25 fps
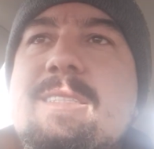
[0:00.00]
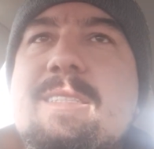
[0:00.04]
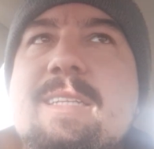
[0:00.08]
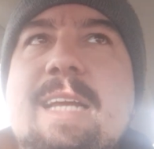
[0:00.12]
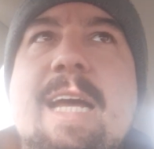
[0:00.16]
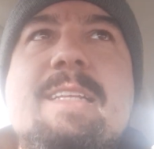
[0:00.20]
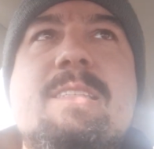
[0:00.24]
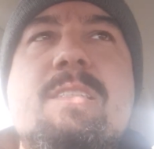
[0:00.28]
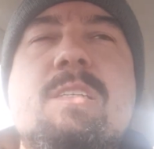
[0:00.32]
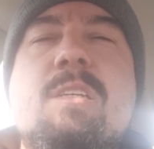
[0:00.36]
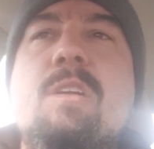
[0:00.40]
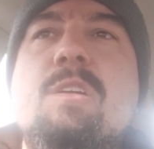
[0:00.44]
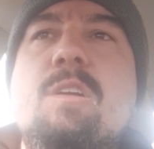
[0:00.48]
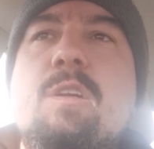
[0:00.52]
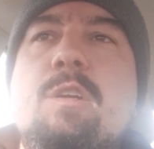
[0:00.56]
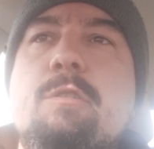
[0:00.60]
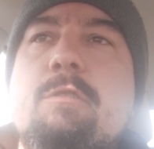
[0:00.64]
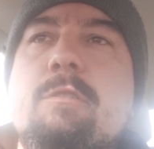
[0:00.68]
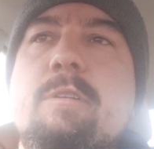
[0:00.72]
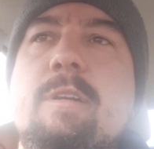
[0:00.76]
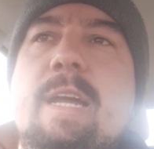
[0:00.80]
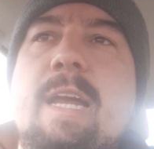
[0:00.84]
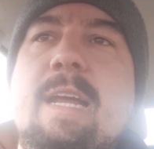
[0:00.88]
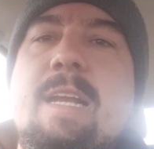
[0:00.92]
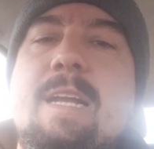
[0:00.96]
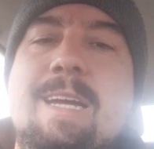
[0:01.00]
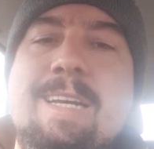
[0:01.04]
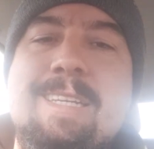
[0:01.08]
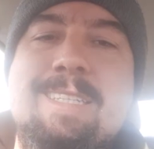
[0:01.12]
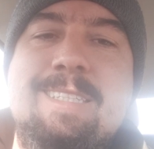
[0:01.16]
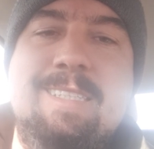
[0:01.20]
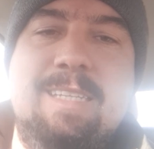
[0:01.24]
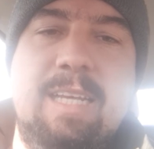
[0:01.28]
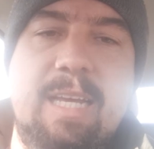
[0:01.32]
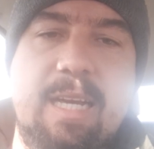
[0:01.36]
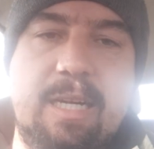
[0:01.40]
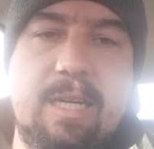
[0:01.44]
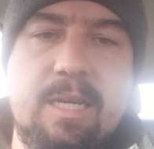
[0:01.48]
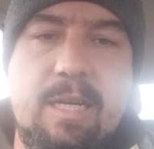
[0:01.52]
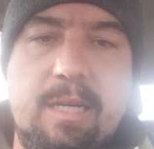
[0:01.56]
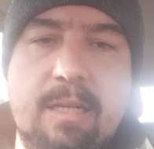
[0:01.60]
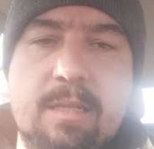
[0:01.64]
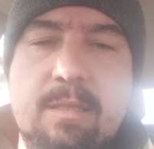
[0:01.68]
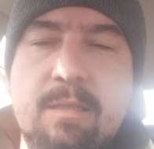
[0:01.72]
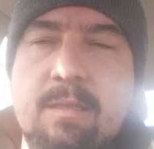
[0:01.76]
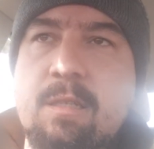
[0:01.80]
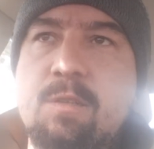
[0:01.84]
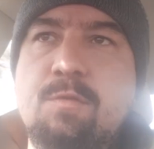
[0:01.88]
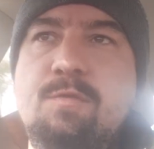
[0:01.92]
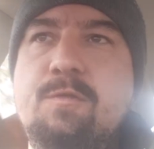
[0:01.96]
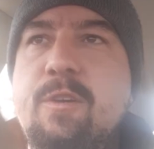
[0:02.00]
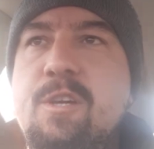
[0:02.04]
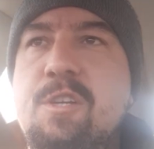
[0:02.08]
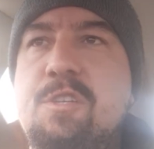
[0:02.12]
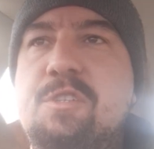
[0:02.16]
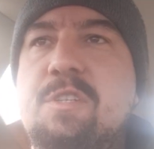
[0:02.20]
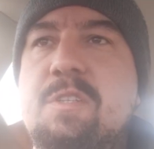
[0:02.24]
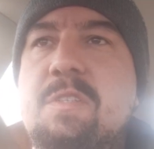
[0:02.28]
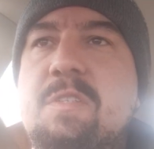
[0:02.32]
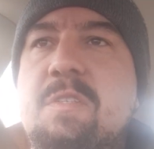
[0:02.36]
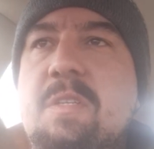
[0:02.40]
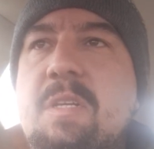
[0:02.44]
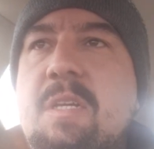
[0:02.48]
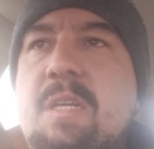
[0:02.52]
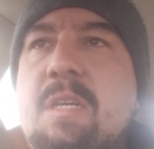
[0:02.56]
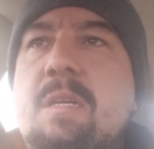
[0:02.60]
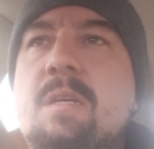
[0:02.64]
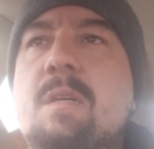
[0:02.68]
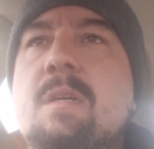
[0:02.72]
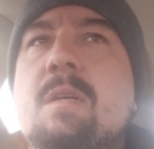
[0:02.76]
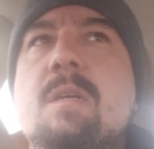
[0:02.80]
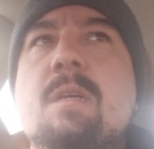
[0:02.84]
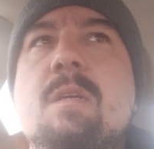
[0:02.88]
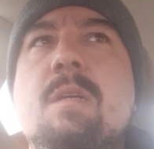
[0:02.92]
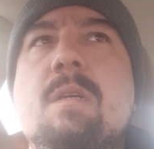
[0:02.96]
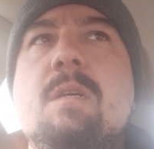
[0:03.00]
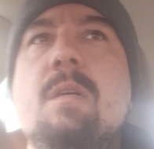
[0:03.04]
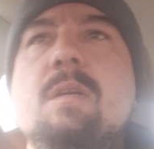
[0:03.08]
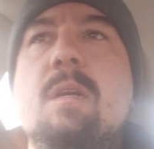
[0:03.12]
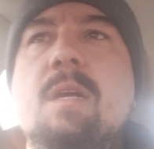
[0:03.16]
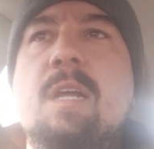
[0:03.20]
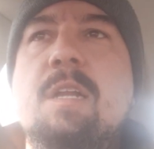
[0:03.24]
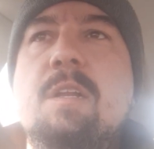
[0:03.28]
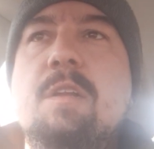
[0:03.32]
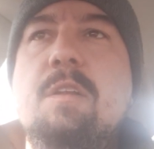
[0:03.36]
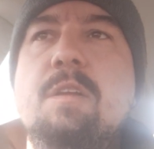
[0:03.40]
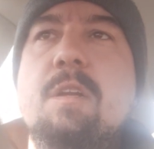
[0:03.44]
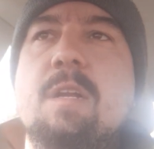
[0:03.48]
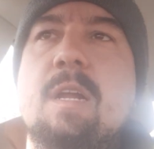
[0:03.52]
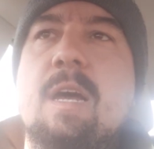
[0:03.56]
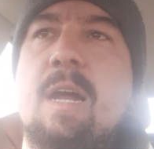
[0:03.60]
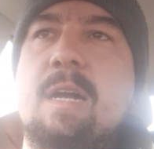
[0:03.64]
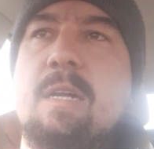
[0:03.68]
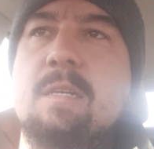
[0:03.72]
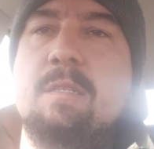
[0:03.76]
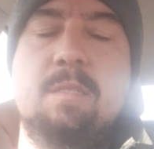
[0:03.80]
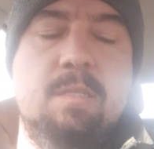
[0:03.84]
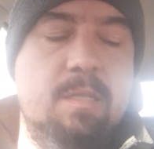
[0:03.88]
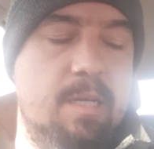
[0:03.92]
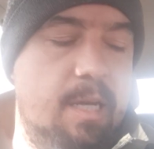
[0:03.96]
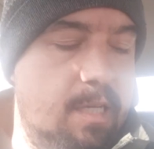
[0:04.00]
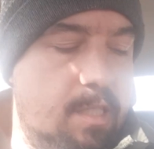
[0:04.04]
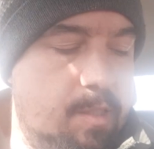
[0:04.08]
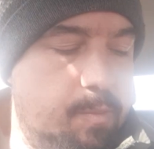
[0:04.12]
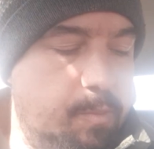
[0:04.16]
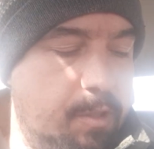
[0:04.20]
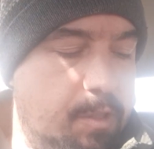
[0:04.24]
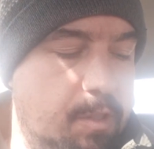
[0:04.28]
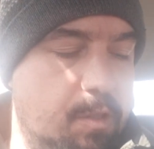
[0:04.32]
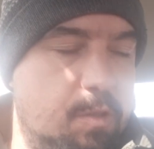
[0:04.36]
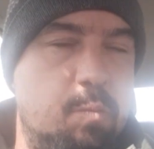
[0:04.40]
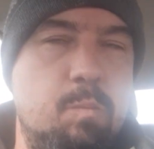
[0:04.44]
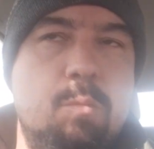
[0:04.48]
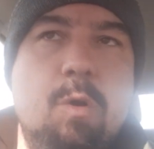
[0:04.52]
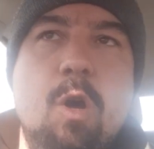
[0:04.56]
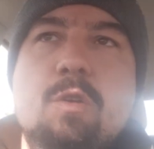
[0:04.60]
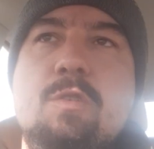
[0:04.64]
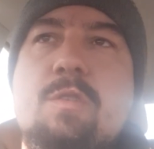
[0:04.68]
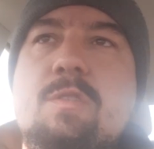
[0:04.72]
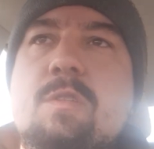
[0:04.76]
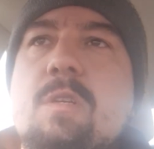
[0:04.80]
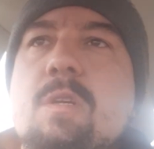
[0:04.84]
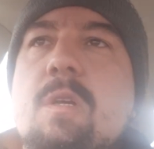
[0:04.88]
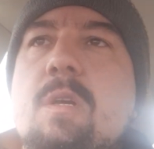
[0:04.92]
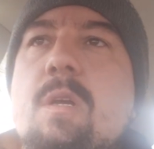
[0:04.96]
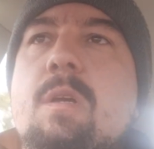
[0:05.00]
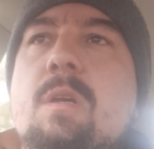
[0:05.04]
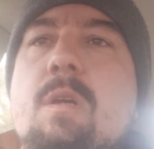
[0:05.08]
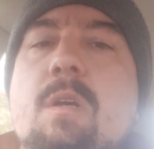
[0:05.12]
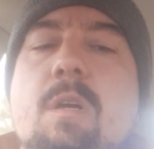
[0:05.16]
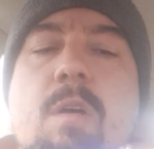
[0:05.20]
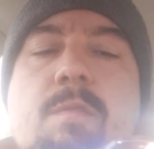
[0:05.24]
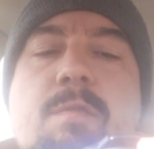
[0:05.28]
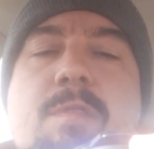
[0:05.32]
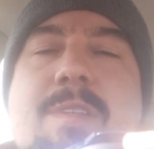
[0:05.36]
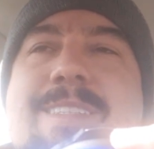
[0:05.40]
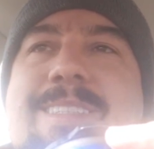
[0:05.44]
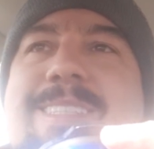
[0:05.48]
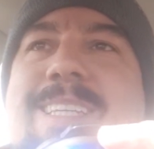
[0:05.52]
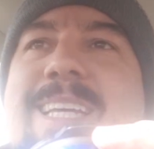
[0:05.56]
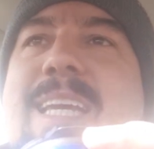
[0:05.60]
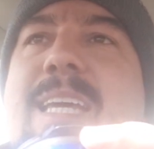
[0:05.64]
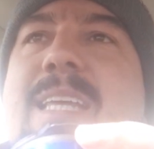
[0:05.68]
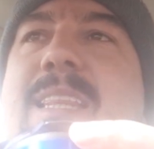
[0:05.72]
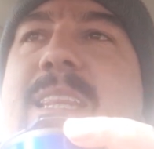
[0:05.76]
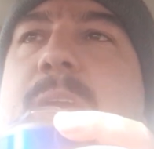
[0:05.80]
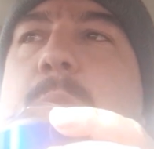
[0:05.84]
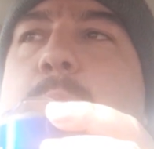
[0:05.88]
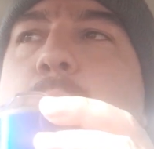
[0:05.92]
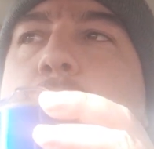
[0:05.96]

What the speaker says: That's going to create a zinc deficiency in the United States because most of the zinc that